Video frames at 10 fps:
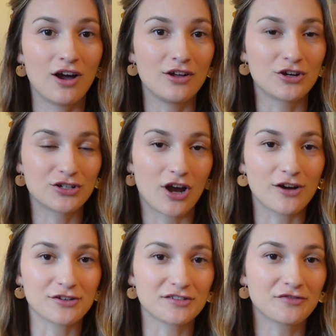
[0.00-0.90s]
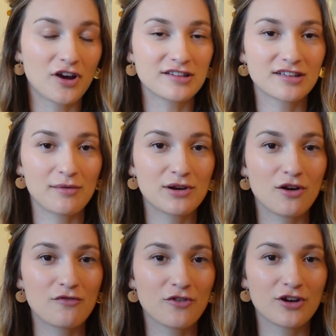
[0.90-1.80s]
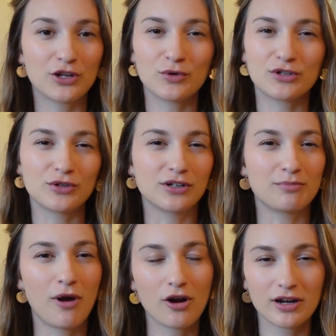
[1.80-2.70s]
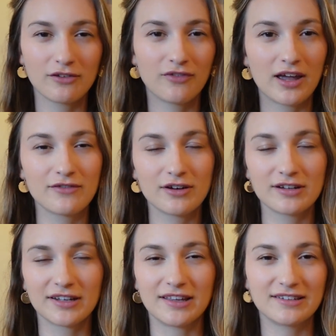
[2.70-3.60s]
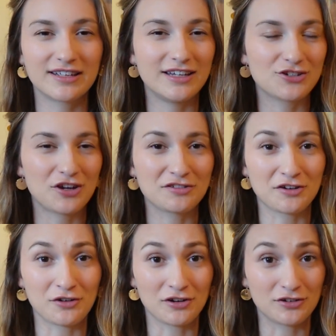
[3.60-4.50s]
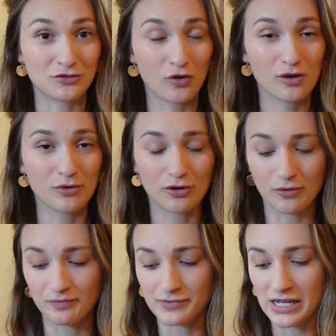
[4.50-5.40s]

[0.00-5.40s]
your daughter's friends coming over and you want to do little party favors. These keychains are adorable.